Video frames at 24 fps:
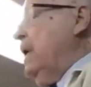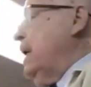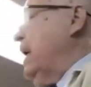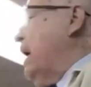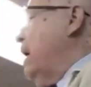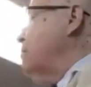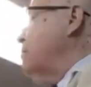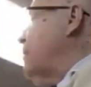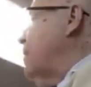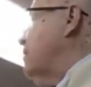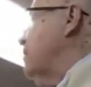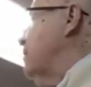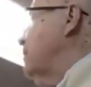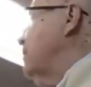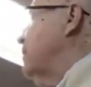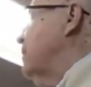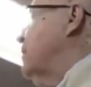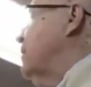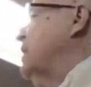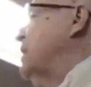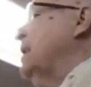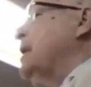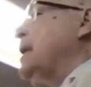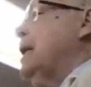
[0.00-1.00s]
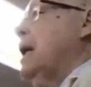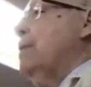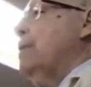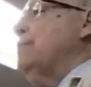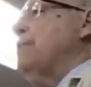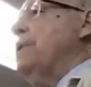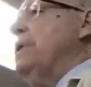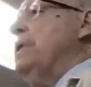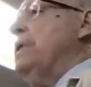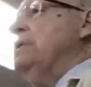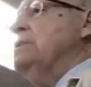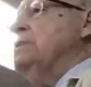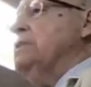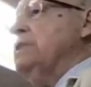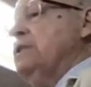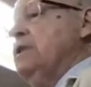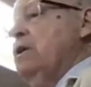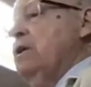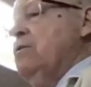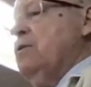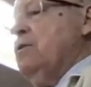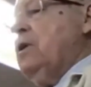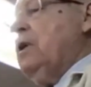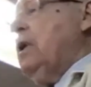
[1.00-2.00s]
I remember a couple years
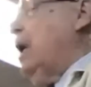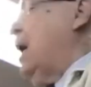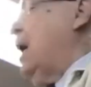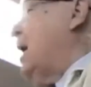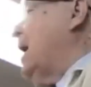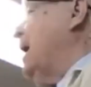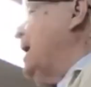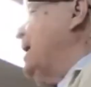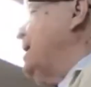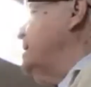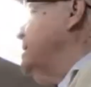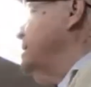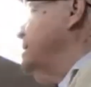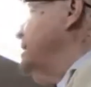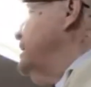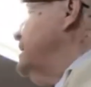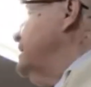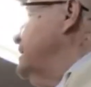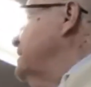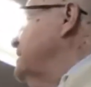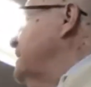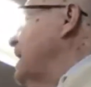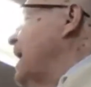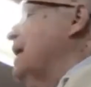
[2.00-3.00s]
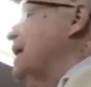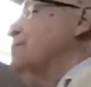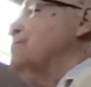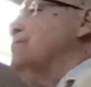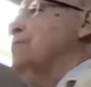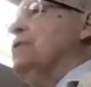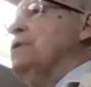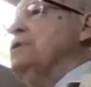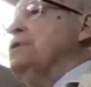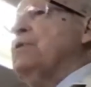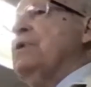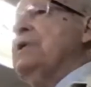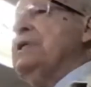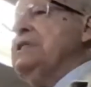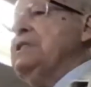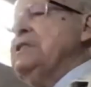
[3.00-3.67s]
ago, Clyde sang for us one